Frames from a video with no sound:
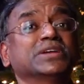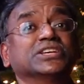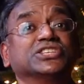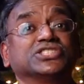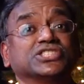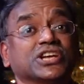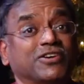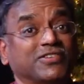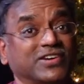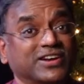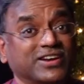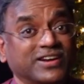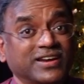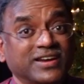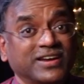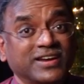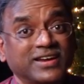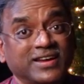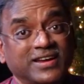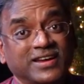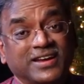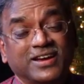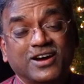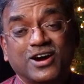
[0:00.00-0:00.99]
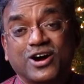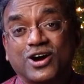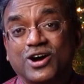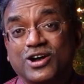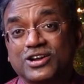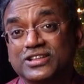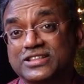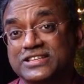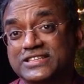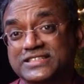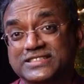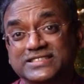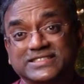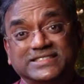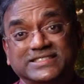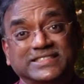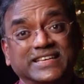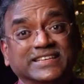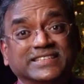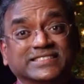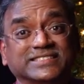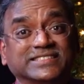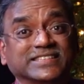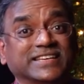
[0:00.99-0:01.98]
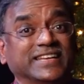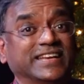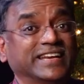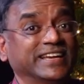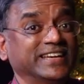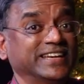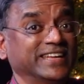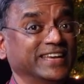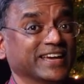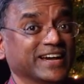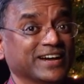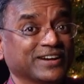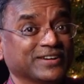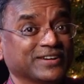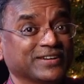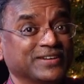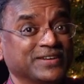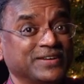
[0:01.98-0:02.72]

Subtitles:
shower, all these things in India.